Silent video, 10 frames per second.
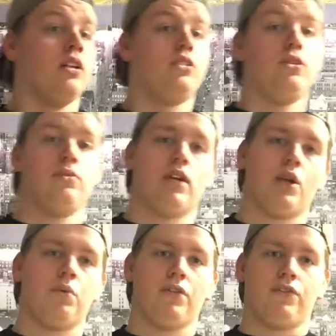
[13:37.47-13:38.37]
do
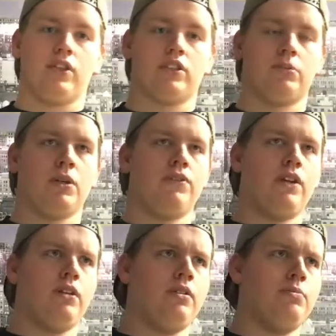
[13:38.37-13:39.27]
that with this
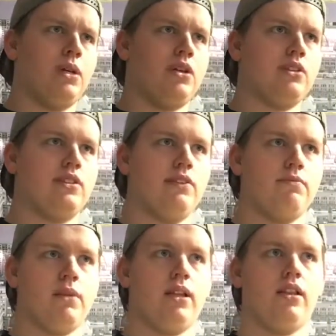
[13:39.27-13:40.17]
movie, because they've
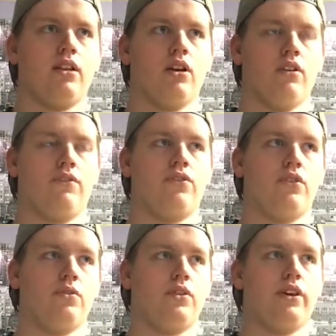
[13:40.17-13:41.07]
mainly gone
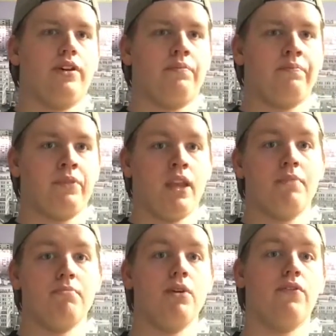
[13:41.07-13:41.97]
through the
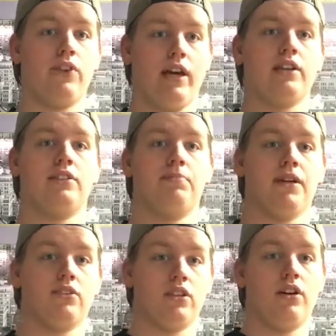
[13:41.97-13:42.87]
movie
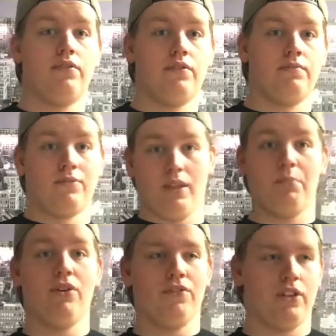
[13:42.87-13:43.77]
aspects of the
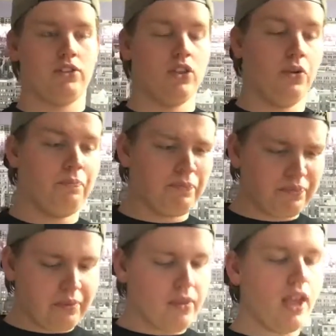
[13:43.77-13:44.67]
movie. So
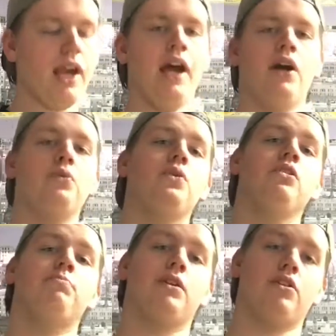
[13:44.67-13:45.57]
I
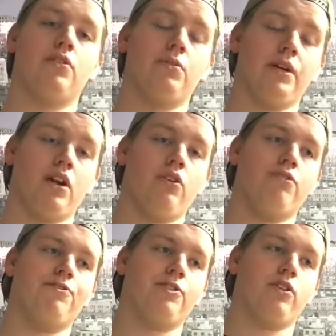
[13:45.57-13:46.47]
will be going
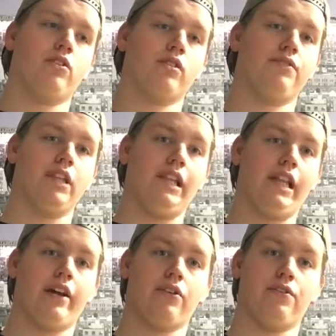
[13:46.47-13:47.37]
over all of the
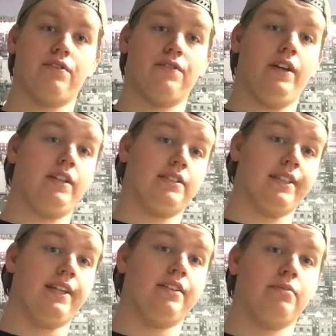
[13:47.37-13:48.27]
Lego things
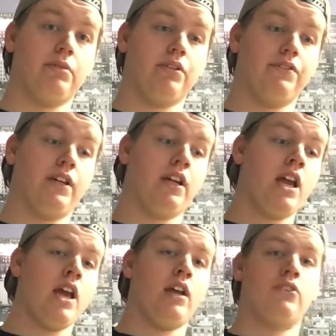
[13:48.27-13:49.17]
in the movie,
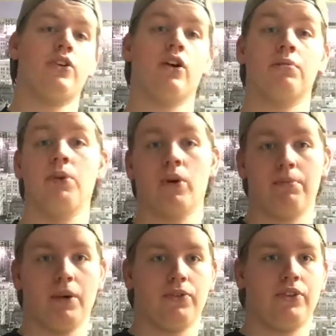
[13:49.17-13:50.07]
talk more
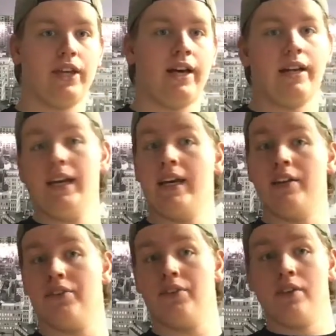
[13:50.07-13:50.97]
about that,
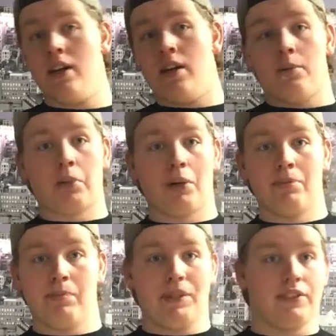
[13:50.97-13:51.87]
and
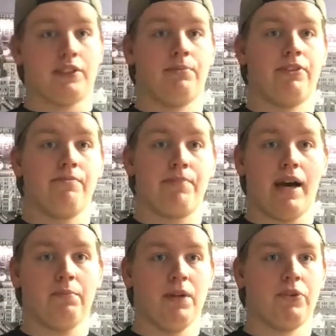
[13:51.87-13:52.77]
probably some of the
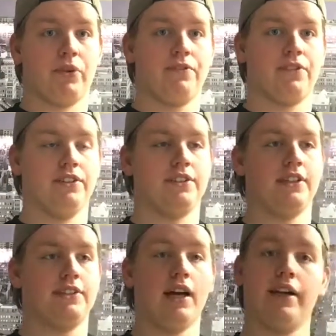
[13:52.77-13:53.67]
Batman
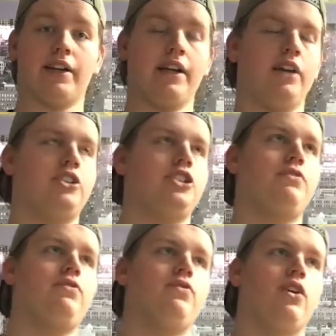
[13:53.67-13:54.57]
references I
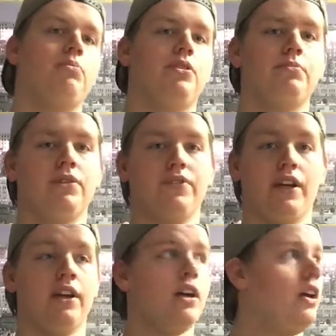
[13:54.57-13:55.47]
catch from the
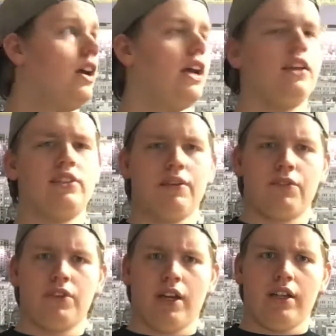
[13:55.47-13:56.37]
movie. Except
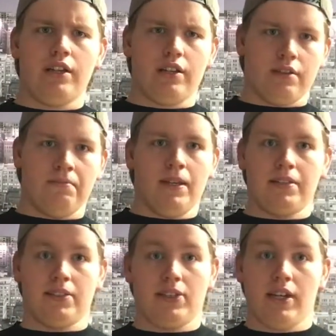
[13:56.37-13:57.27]
for that,
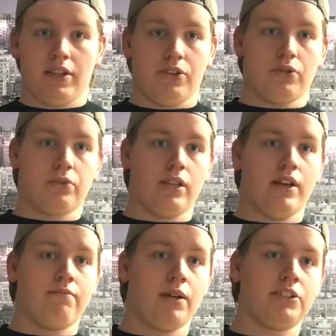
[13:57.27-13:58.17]
as I said, I don't really
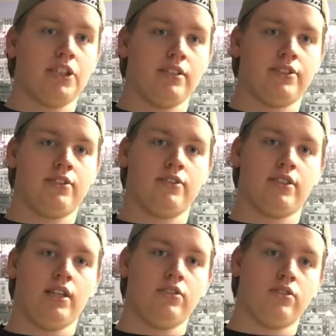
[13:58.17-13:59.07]
have much else to
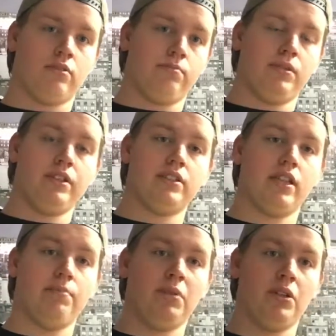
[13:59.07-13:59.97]
say, so please
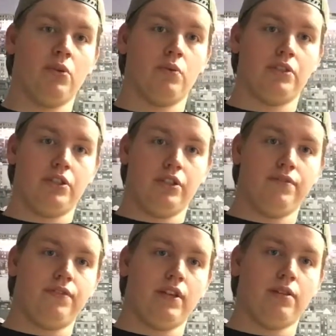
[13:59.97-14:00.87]
let me know what you
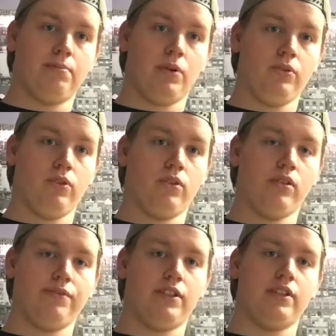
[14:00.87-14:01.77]
think about
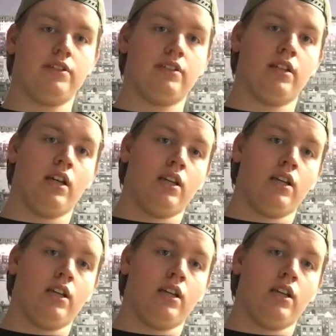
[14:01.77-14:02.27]
all of this